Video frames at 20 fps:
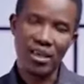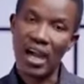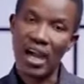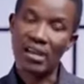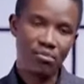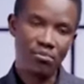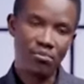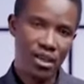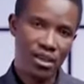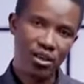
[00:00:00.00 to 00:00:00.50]

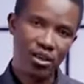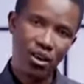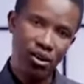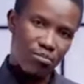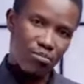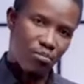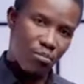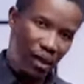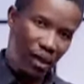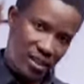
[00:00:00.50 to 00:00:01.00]
and may
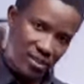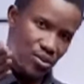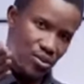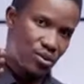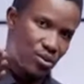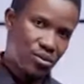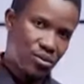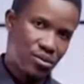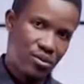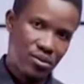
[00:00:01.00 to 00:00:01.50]
God bless
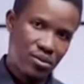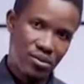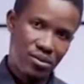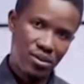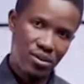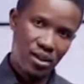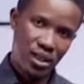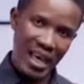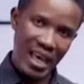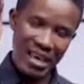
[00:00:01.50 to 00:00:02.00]
you.
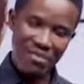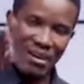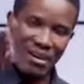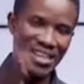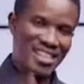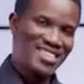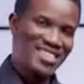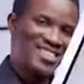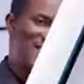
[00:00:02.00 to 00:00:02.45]
Amen.